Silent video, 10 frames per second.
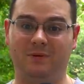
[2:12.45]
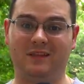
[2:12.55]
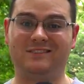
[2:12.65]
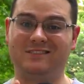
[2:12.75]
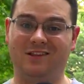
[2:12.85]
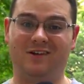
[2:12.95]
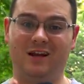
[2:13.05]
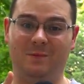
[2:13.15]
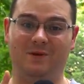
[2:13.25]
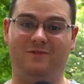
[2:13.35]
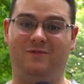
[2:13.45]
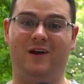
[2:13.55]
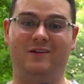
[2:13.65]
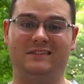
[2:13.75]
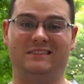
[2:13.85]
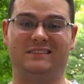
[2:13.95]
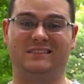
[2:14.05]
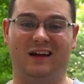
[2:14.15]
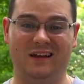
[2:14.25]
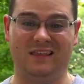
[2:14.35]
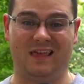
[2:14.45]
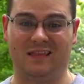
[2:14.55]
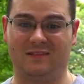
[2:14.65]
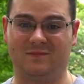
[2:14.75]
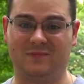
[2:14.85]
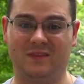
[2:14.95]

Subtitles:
But it's still going to be very sunny then.